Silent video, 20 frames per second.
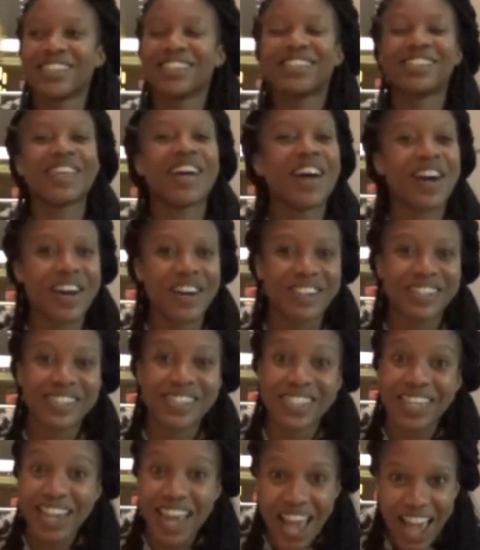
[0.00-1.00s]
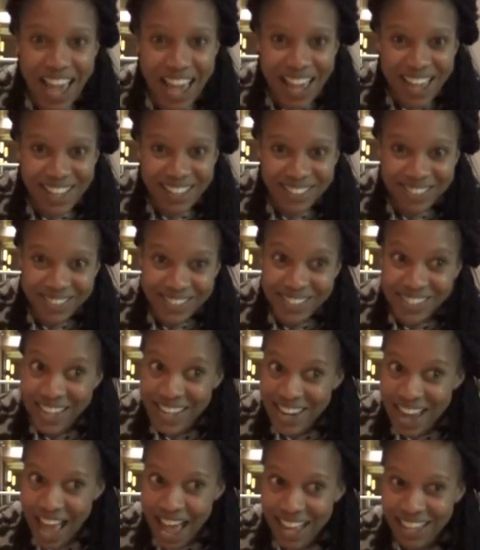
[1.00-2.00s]
So
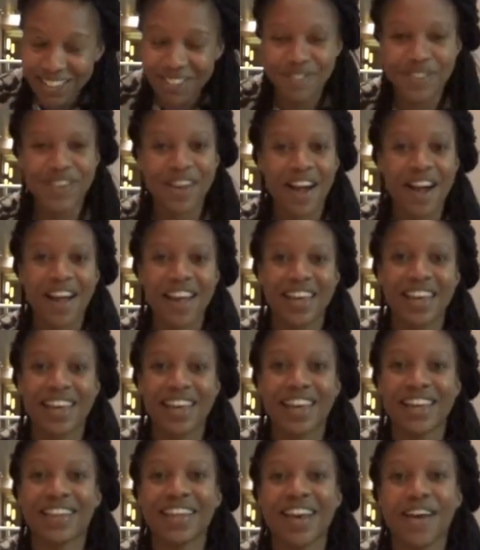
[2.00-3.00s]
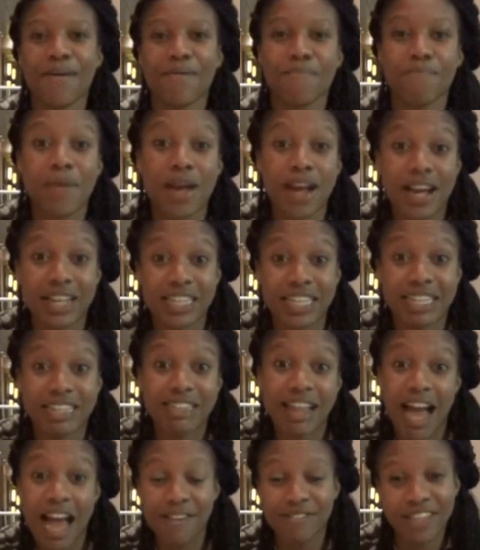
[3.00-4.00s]
tonight, we are in Maryland
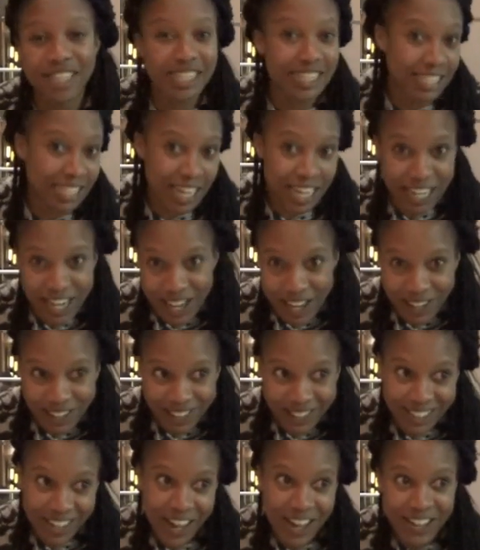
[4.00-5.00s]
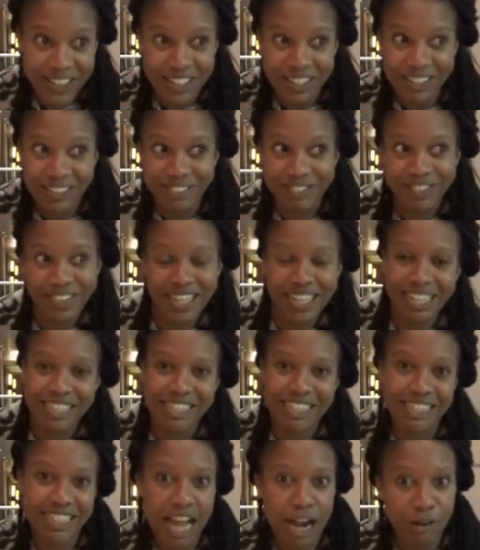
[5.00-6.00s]
Live Casino, although
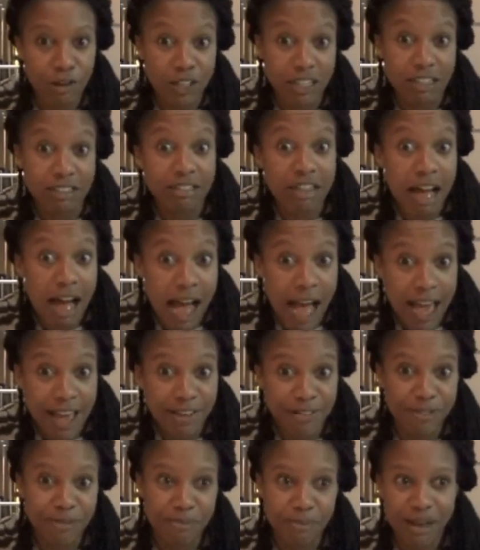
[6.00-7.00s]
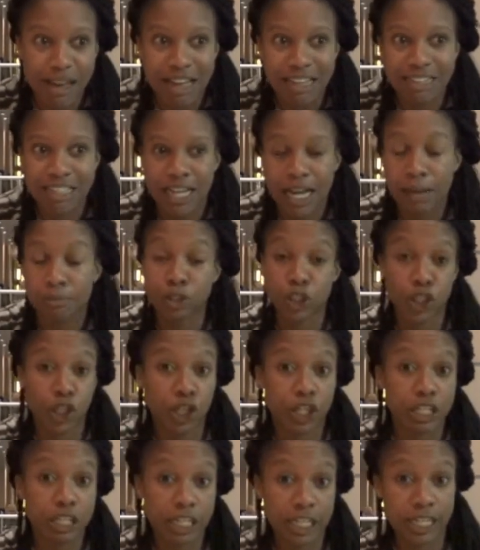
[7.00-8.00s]
it's not really live, but I'm sure you
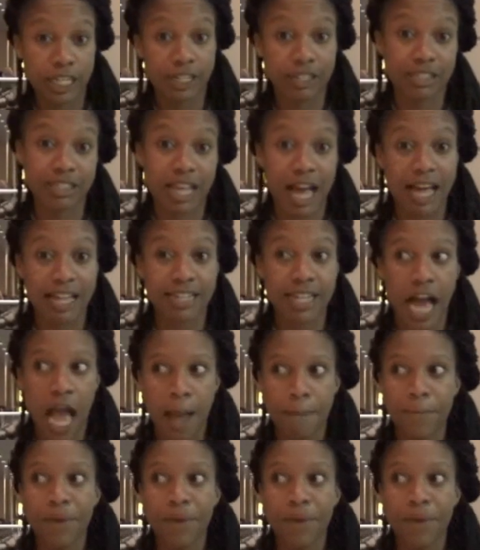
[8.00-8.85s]
can hear it's not live.